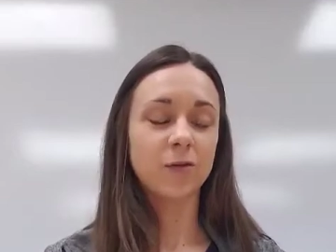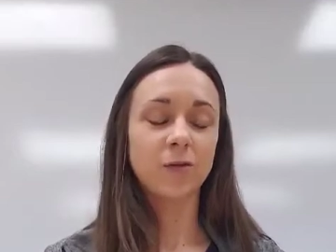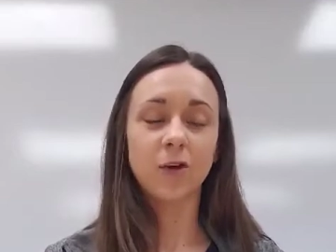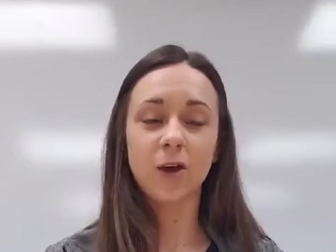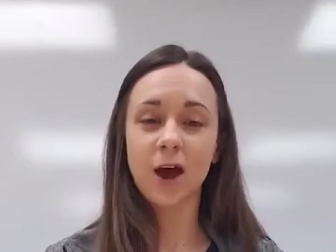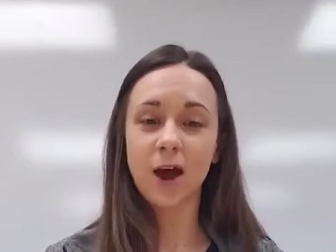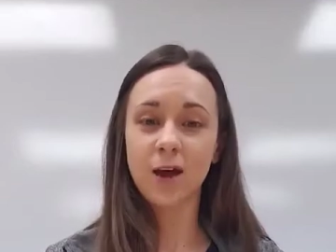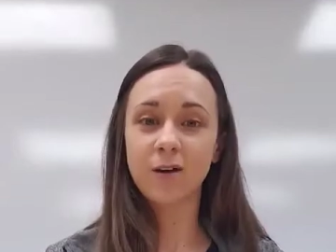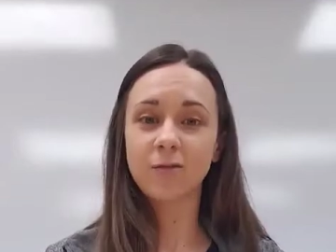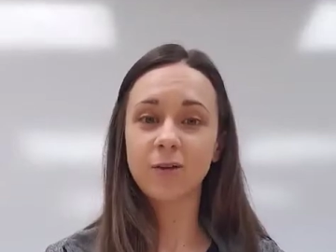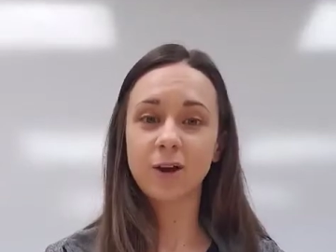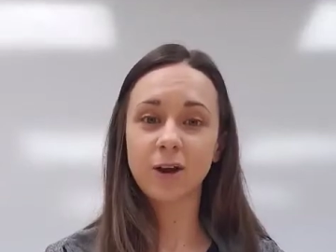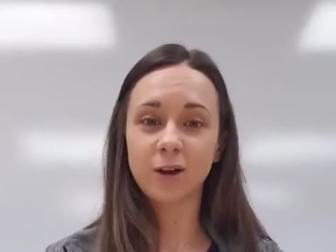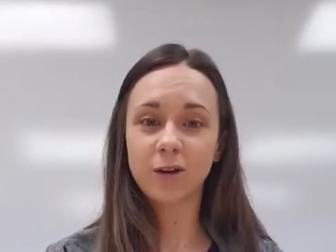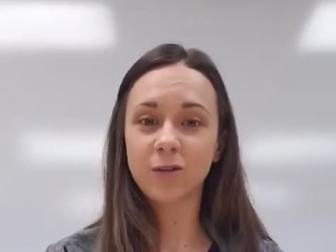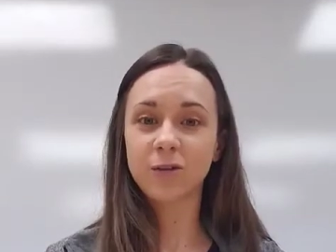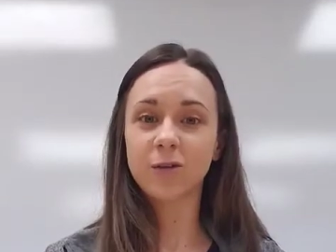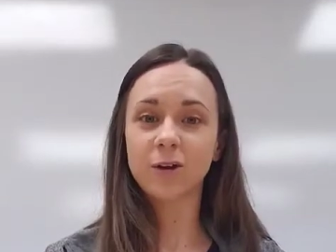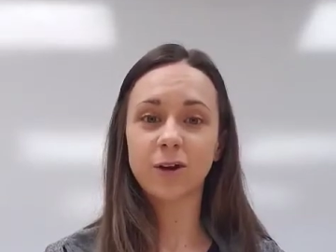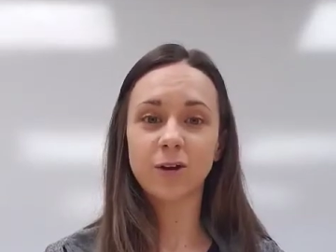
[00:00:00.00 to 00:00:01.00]
But if you have
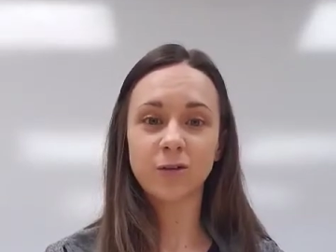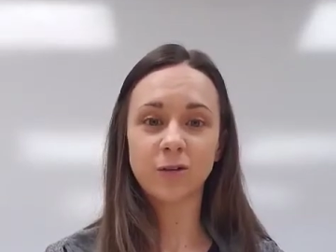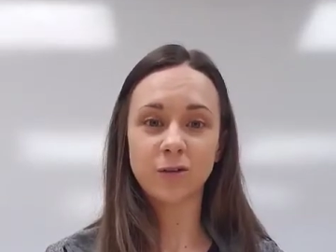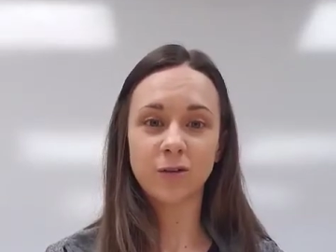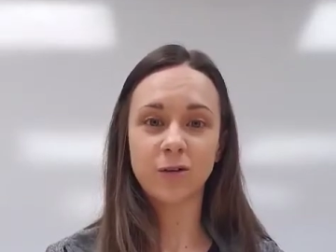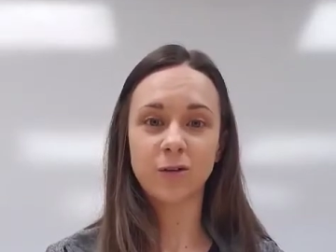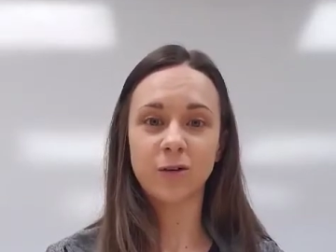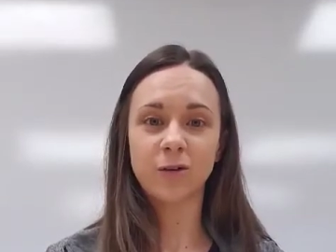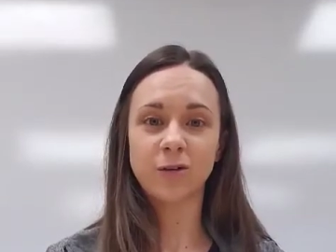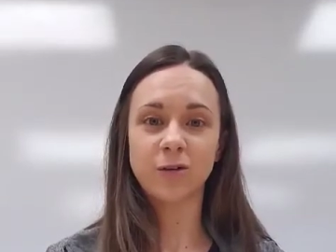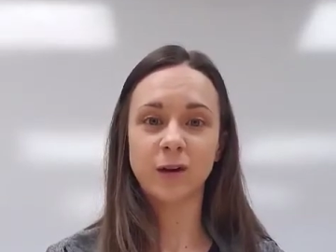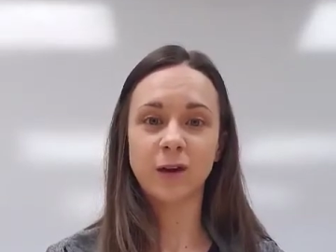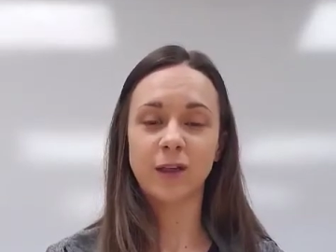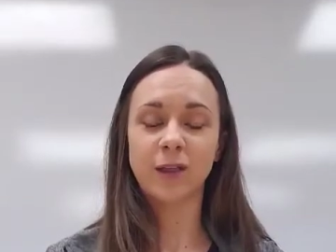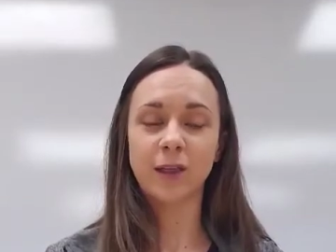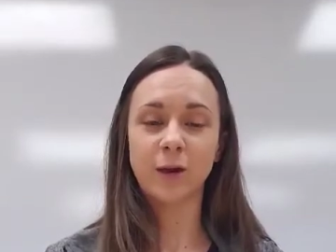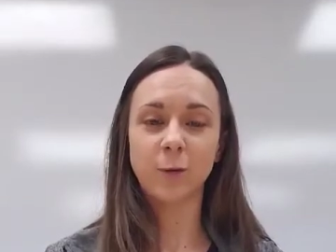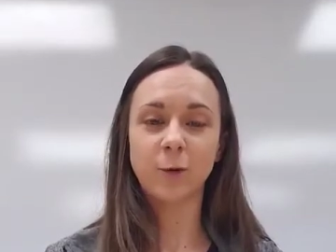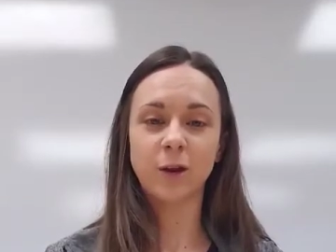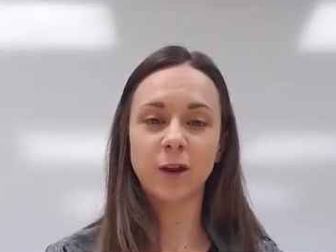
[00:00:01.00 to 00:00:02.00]
any other concerns,
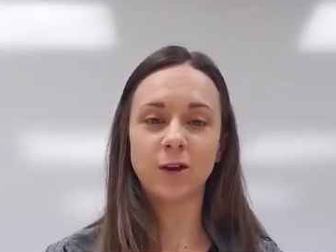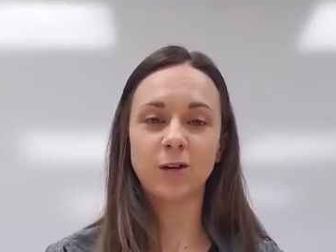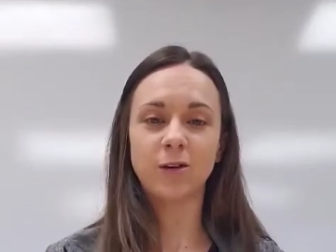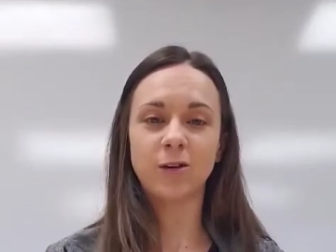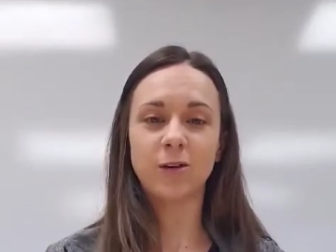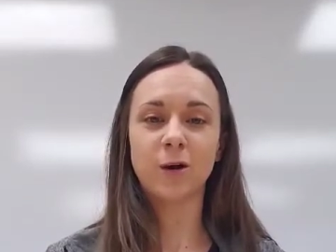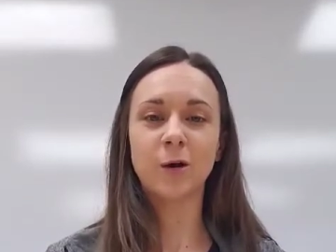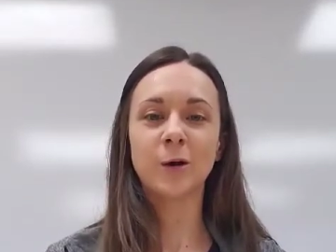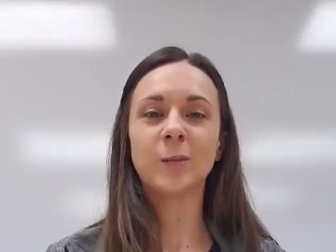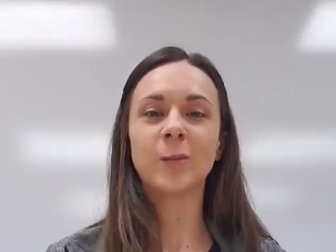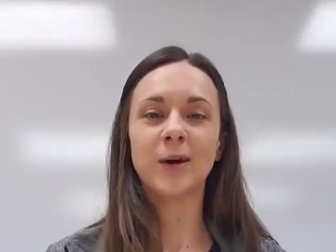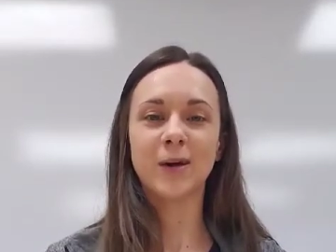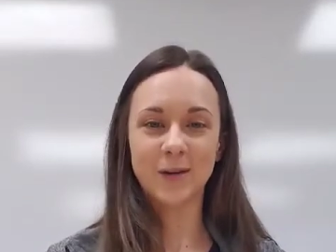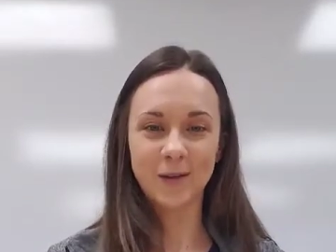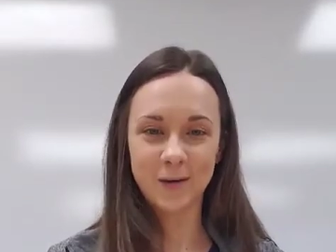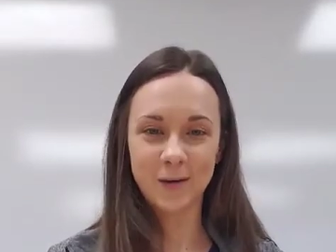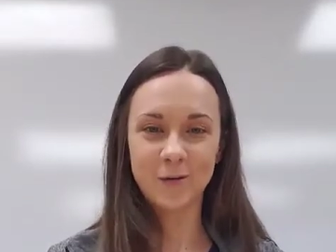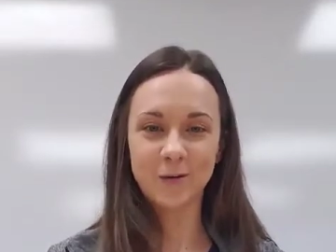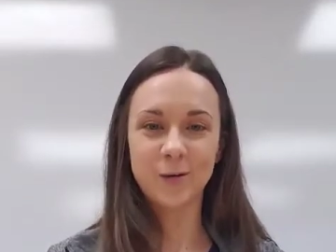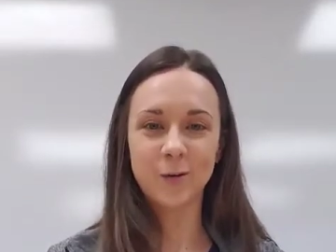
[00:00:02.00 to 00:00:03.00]
anything we need to talk about,